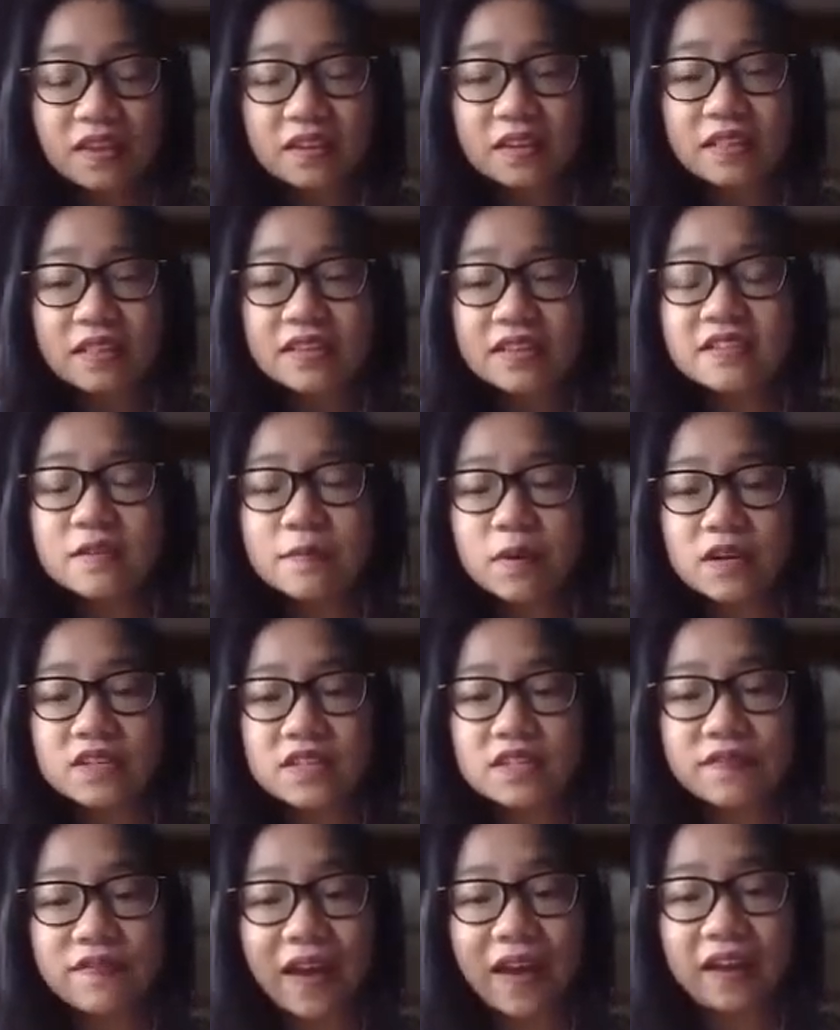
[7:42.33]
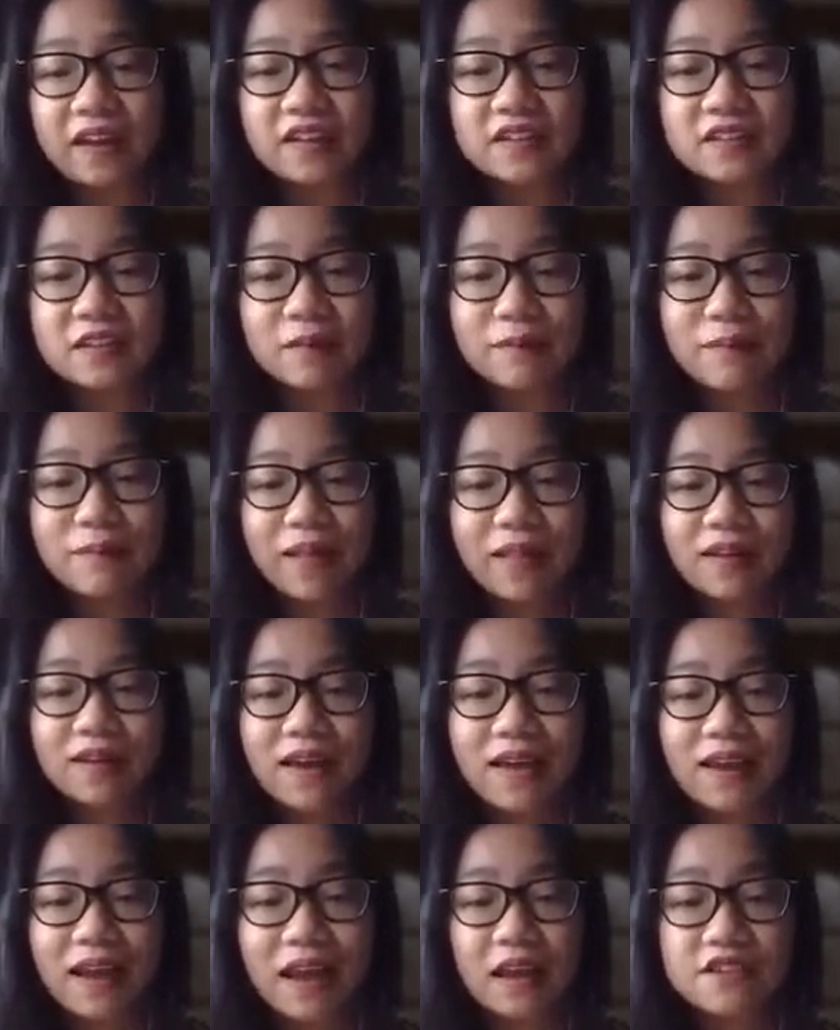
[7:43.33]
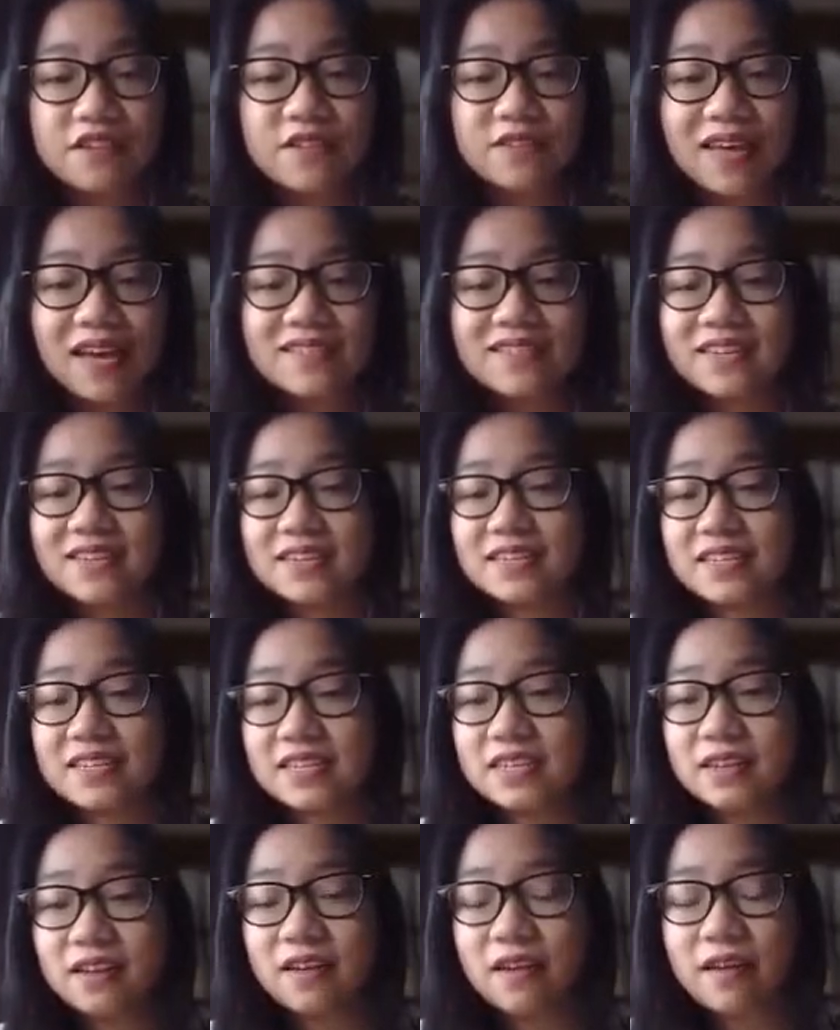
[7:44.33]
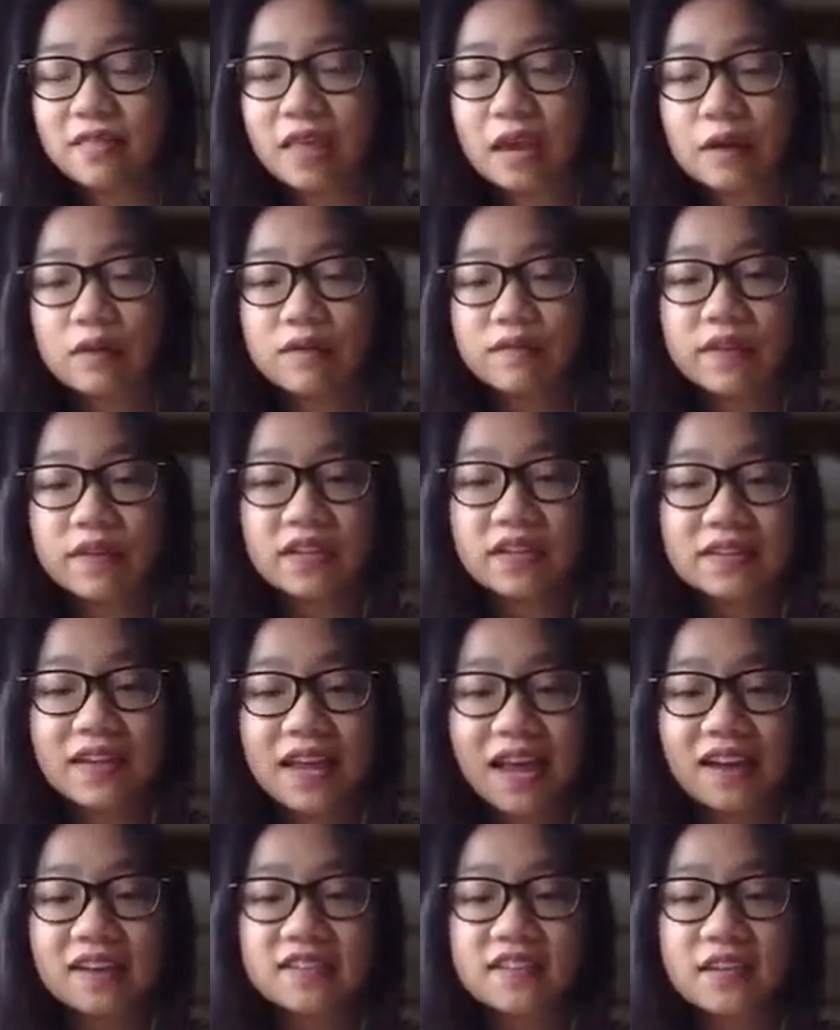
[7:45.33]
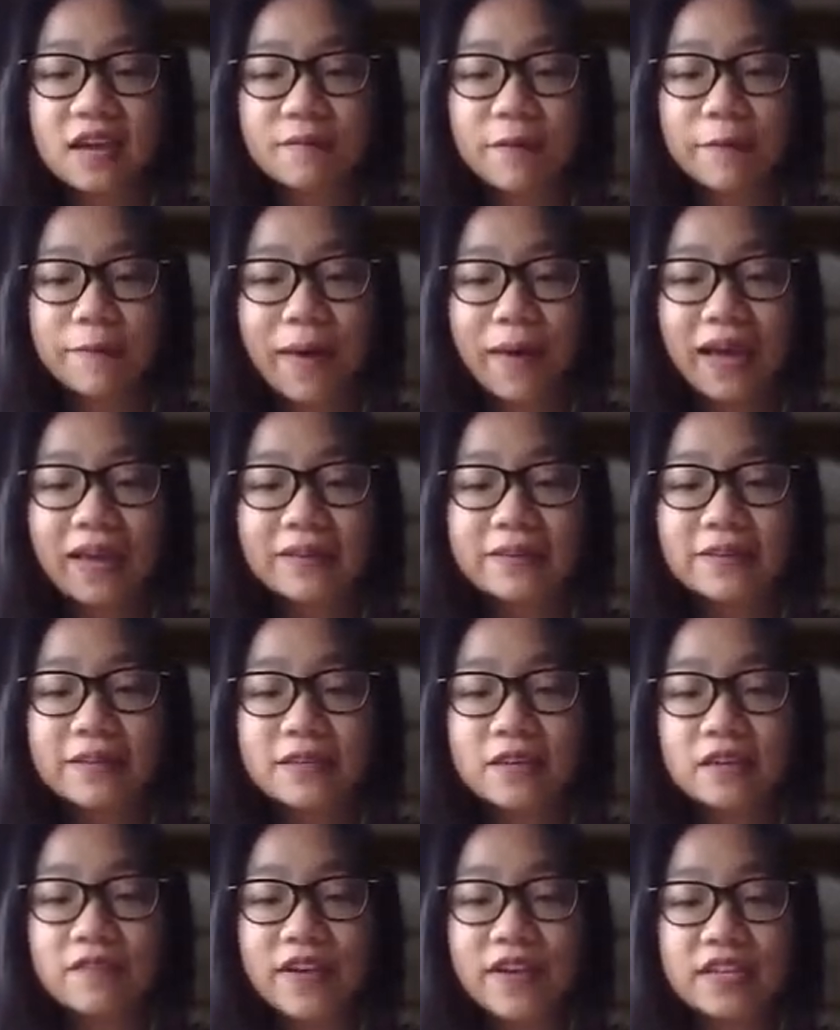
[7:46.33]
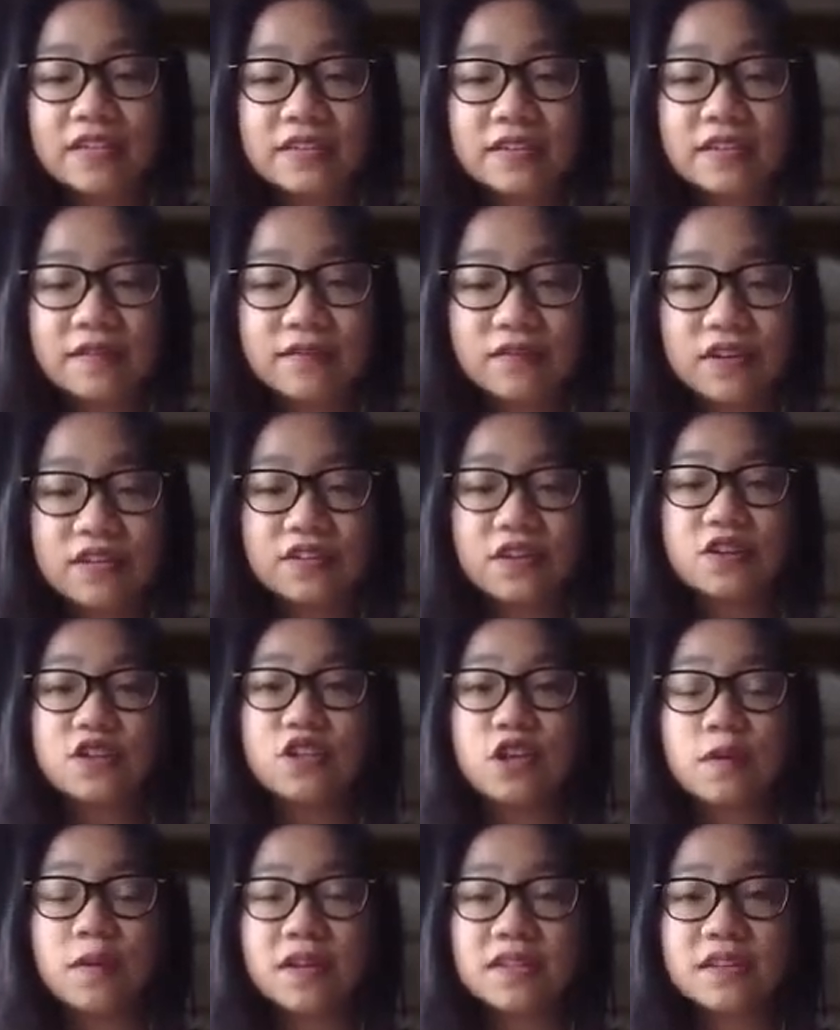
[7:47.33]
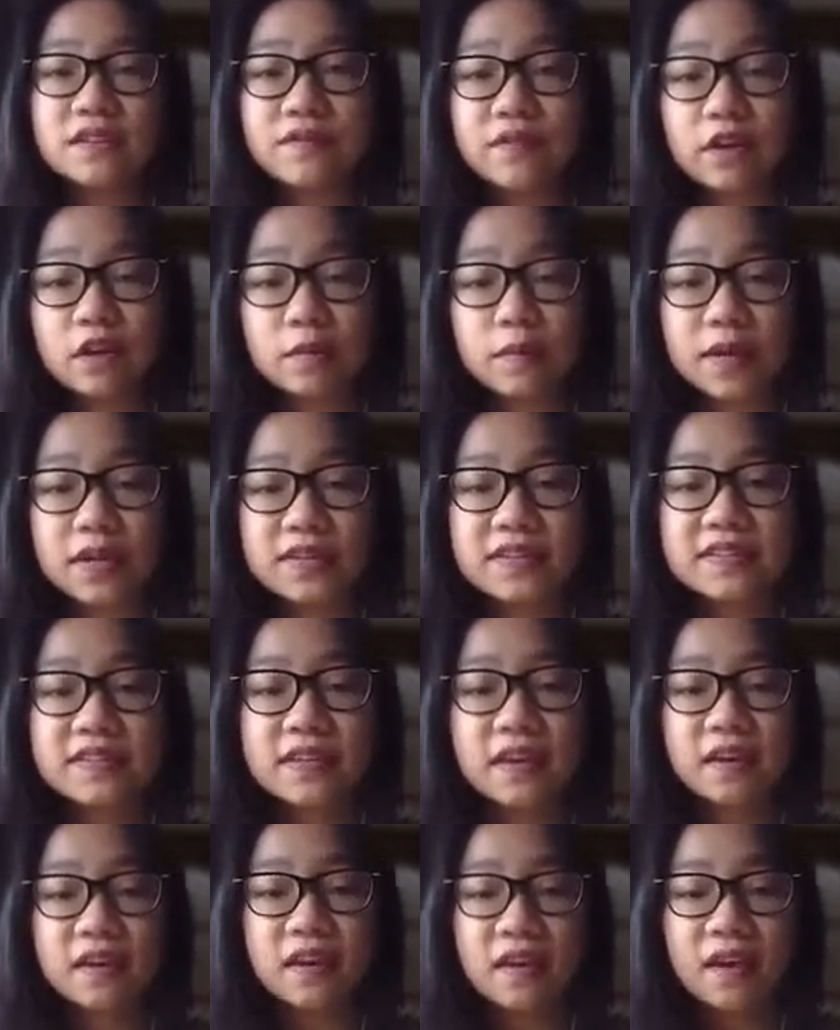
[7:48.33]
and this supports the findings of Bellard et al. 2018 that revealed a taxonomic bias in invasive research towards invertebrates.